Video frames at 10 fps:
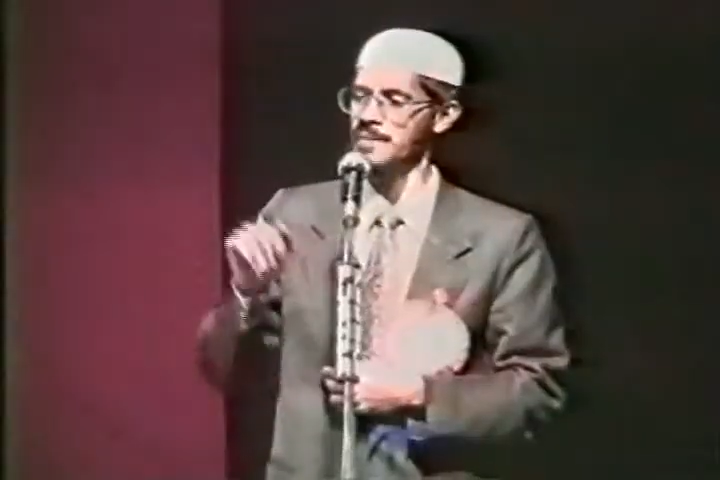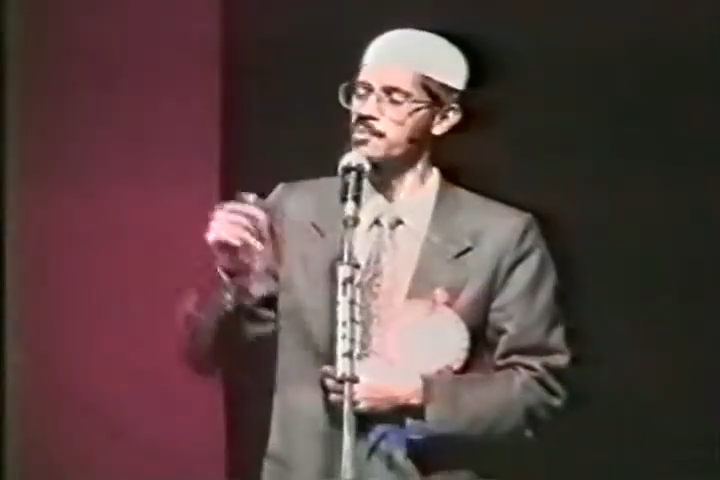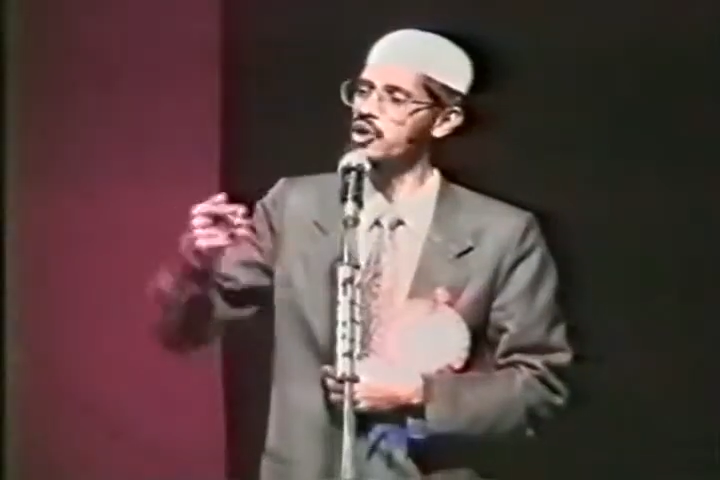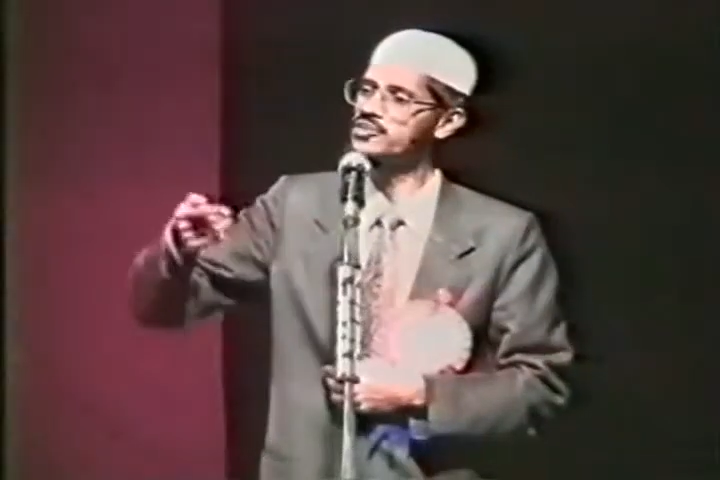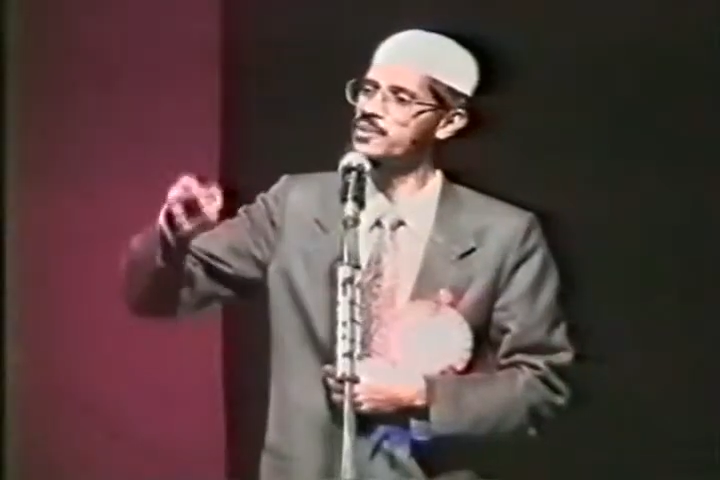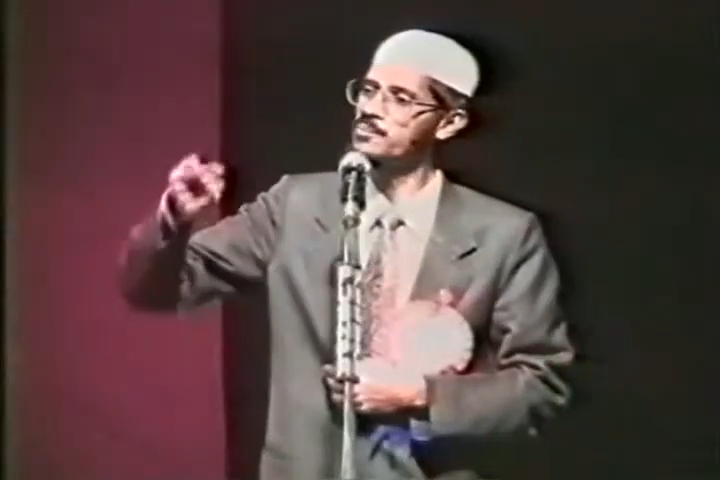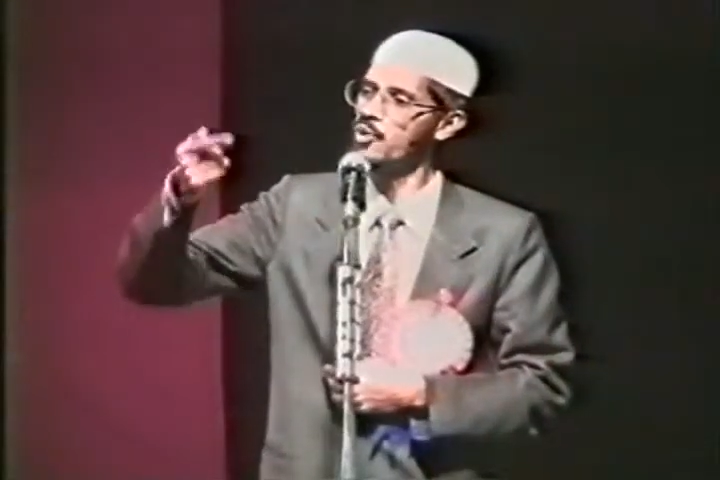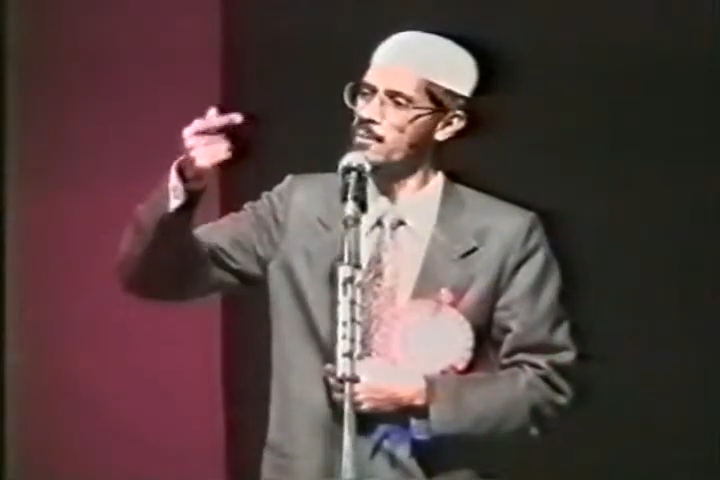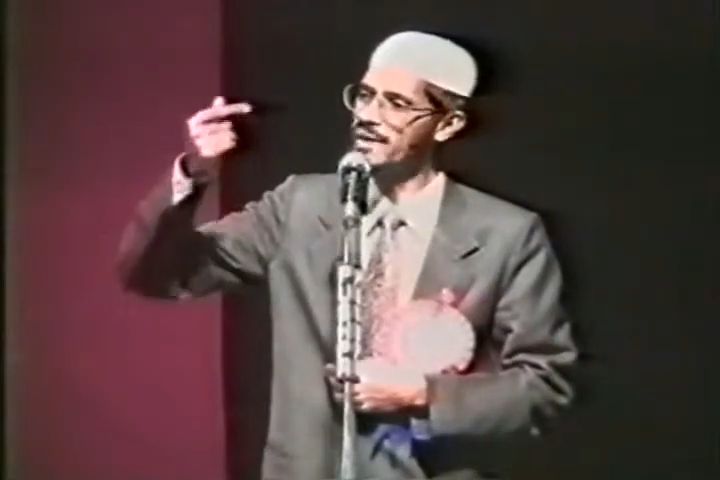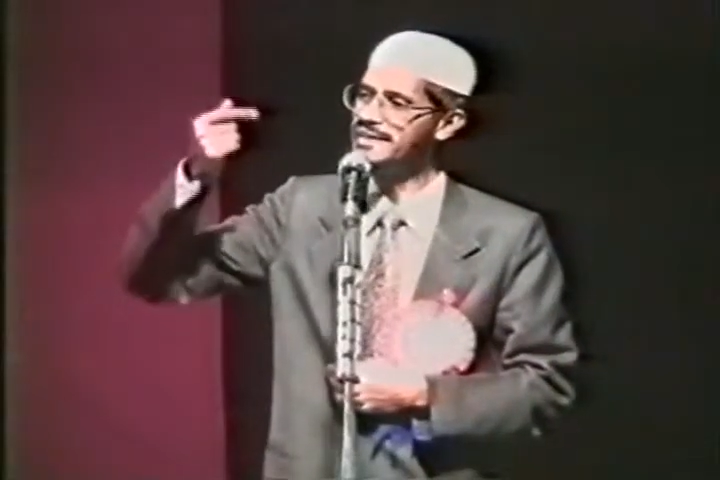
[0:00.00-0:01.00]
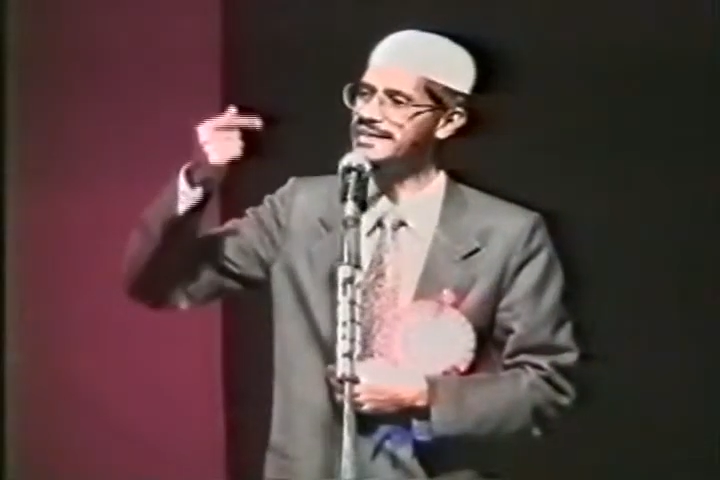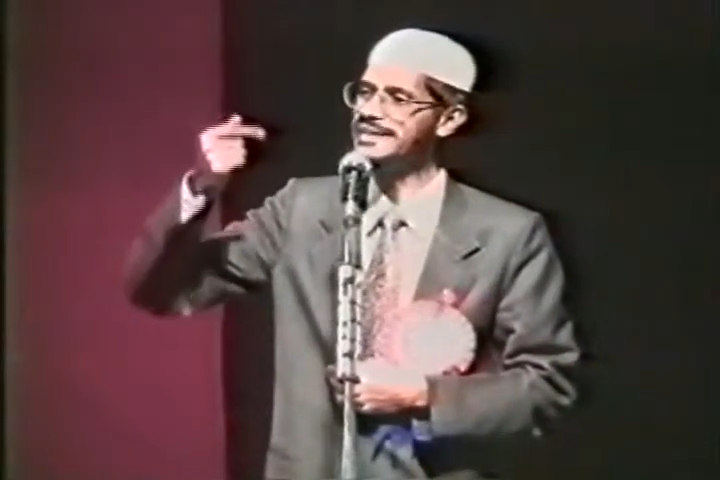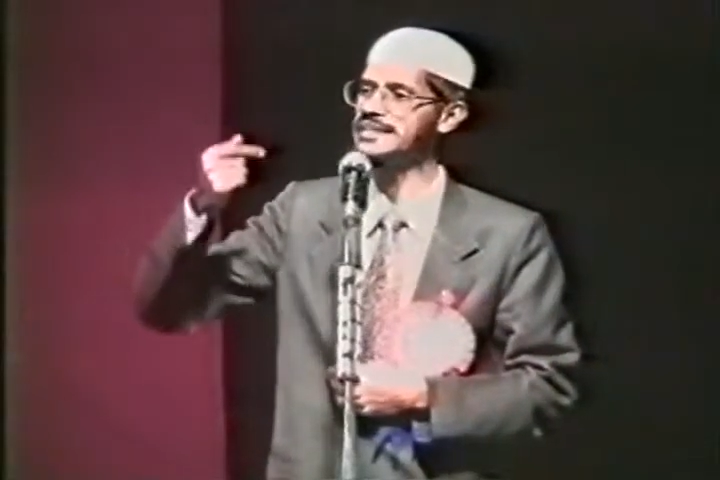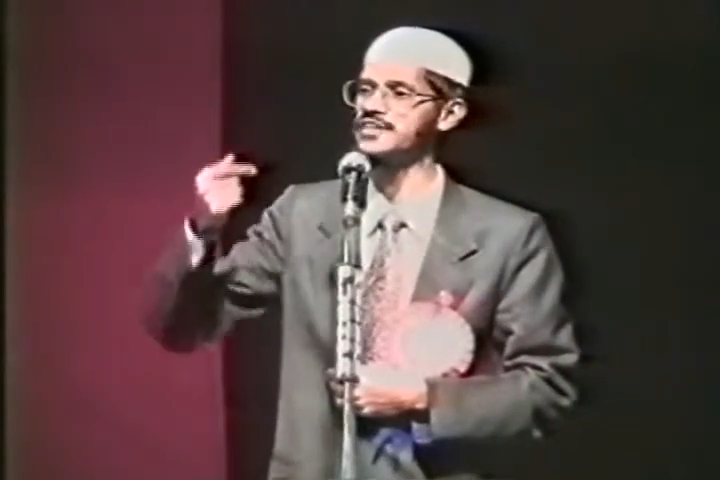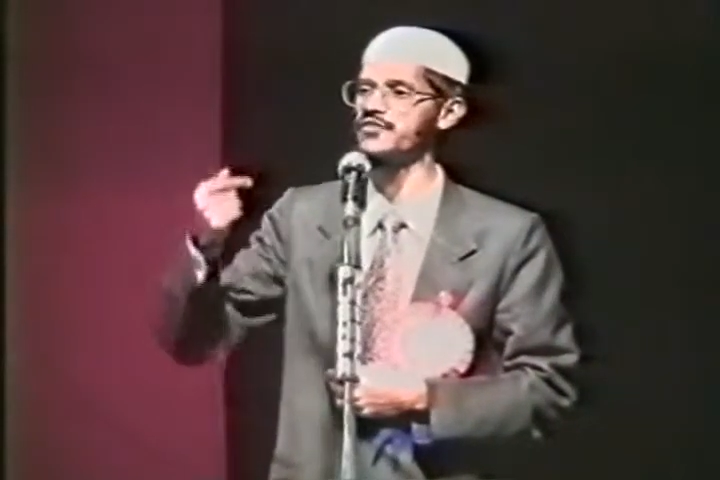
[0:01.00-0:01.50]
Because the moment He
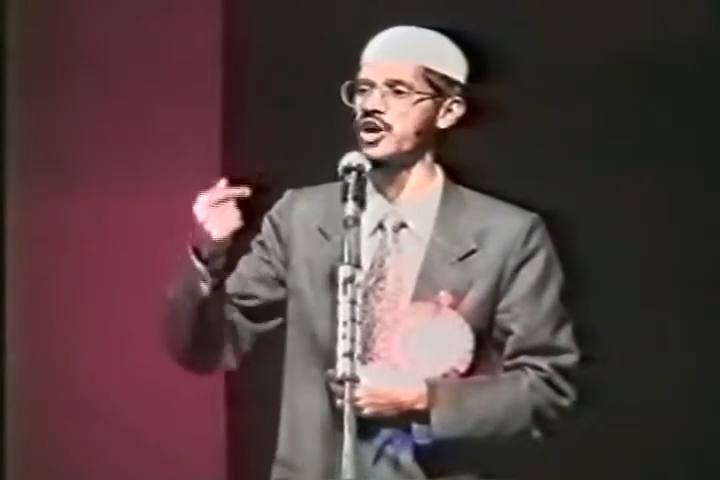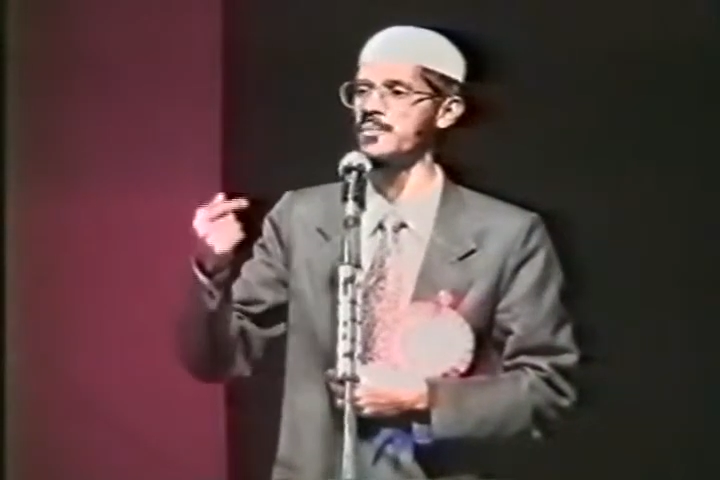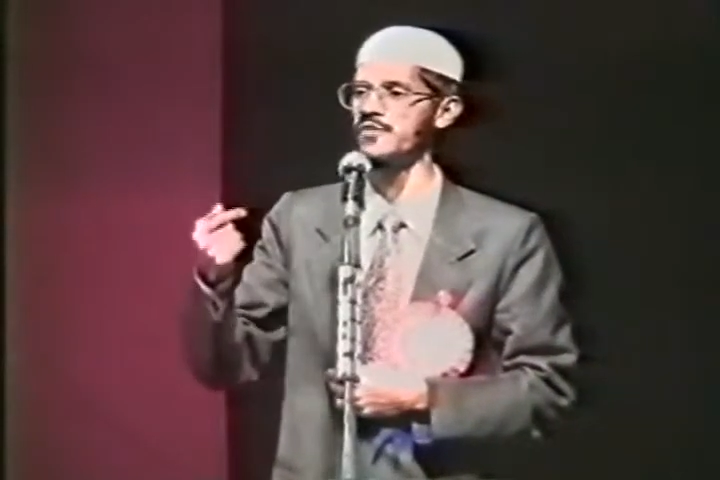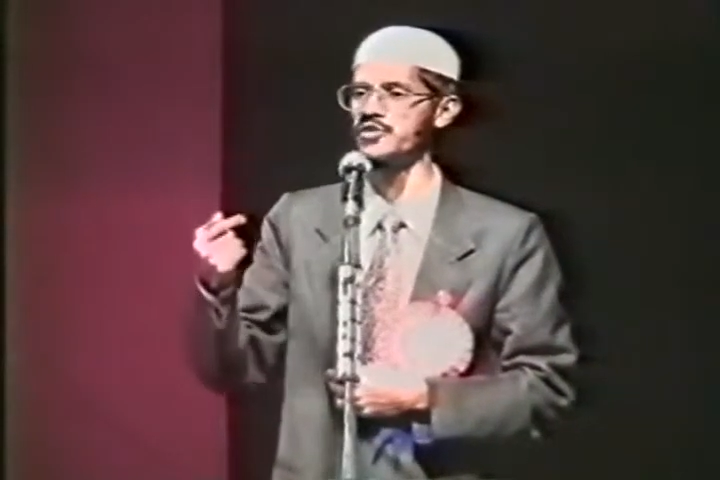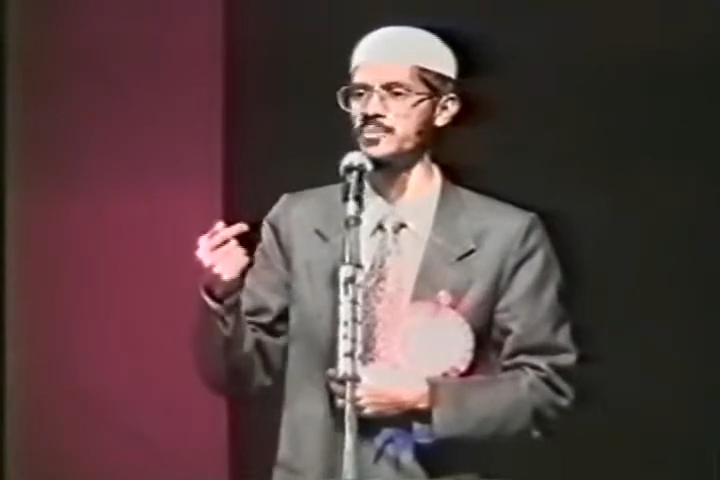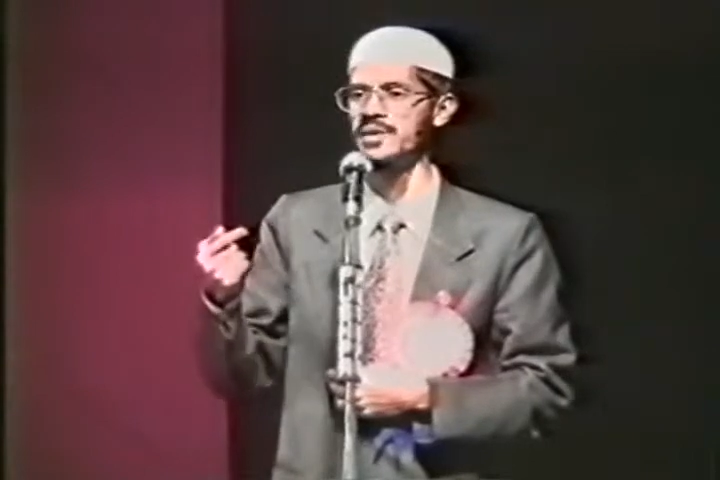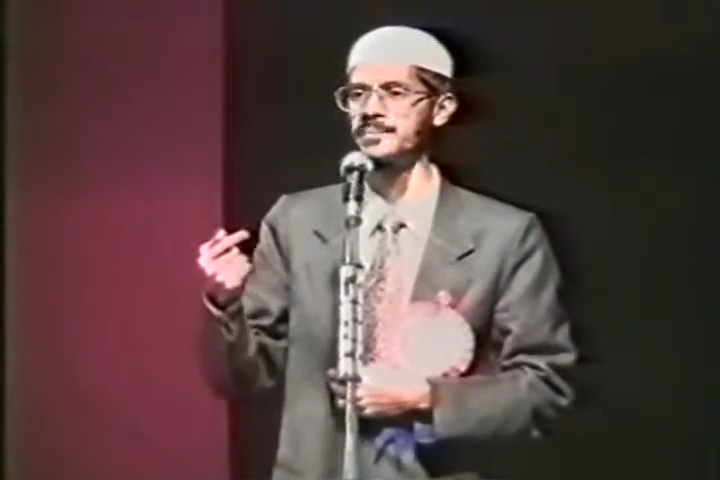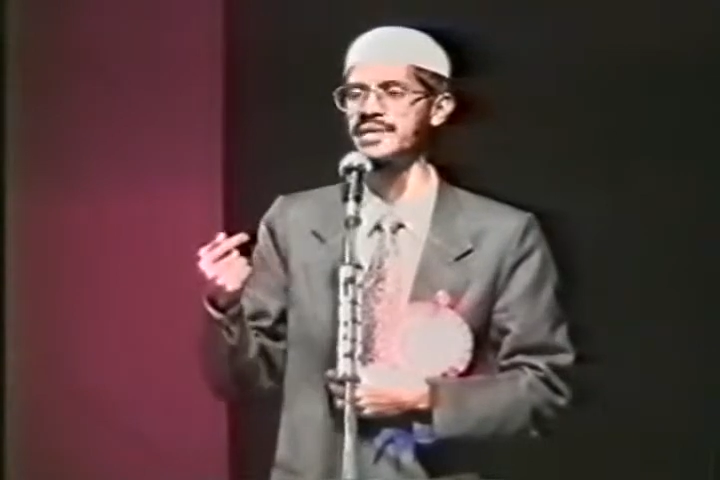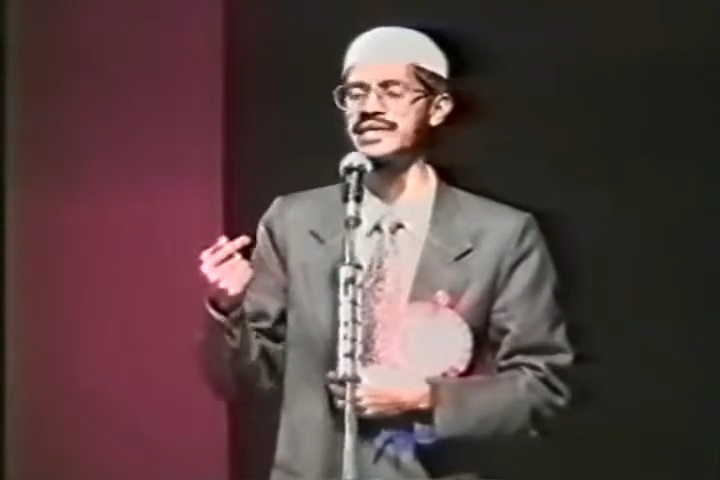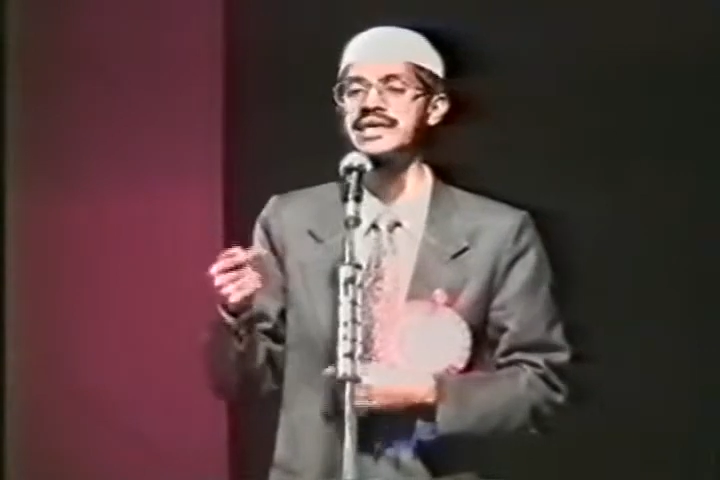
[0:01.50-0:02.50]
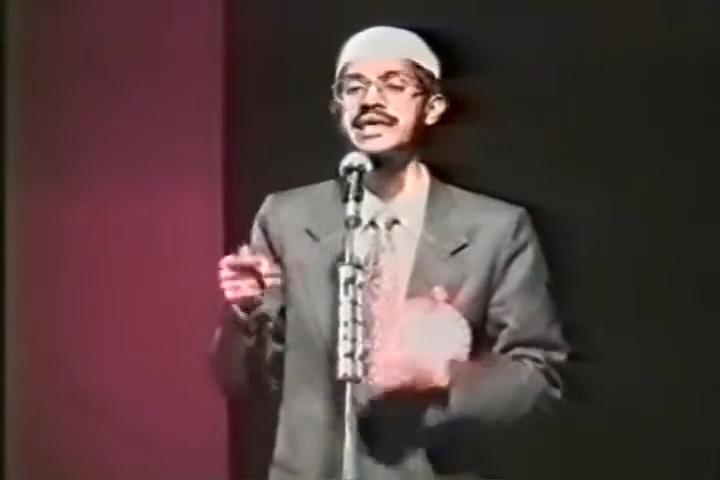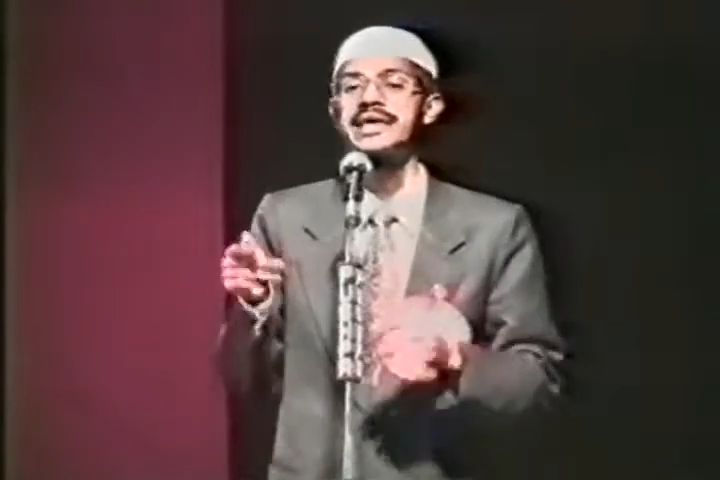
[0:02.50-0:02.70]
takes the form of a human being,